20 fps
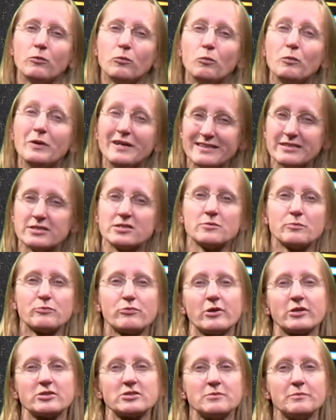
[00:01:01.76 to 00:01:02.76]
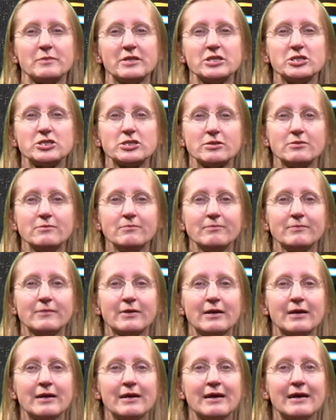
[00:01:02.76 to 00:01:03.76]
with this approximation,
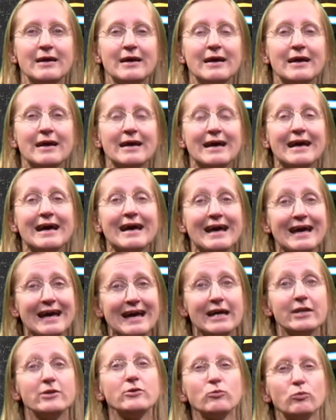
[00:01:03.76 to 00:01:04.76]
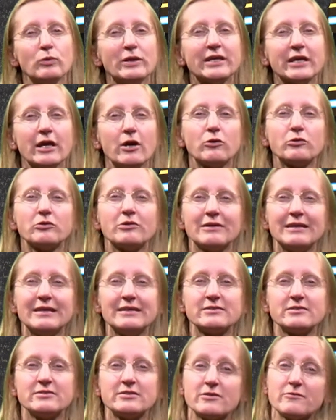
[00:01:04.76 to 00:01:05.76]
and we calculate
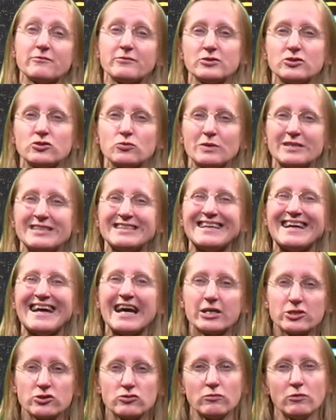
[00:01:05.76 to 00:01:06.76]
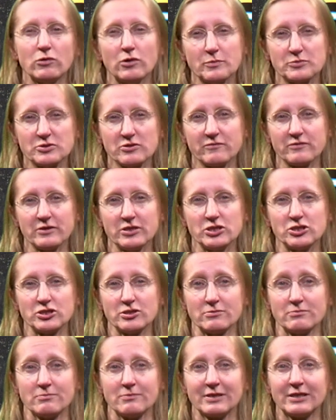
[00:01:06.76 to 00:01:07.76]
the difference with the actual
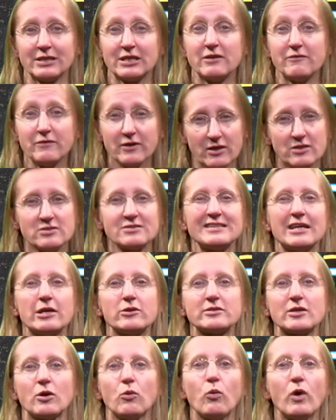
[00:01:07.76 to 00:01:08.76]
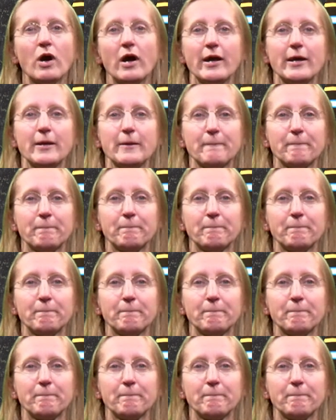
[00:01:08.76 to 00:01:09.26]
observation, giving us delta y.